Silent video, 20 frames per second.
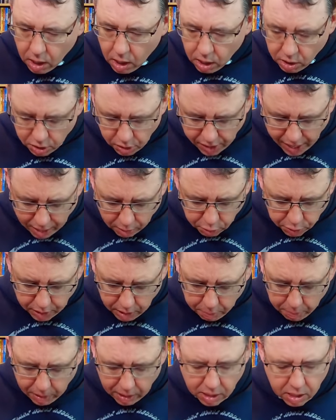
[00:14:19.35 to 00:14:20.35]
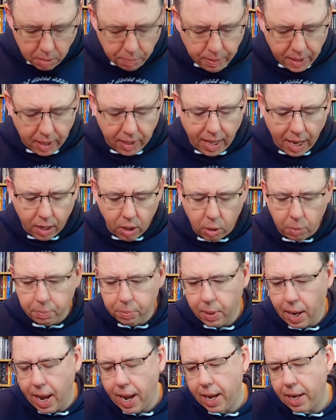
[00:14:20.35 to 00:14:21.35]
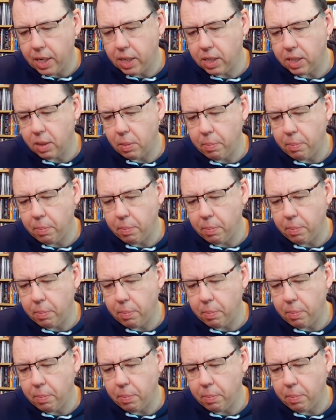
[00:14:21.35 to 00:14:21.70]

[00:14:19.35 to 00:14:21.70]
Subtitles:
So yeah, I was really pleased to pick that up, and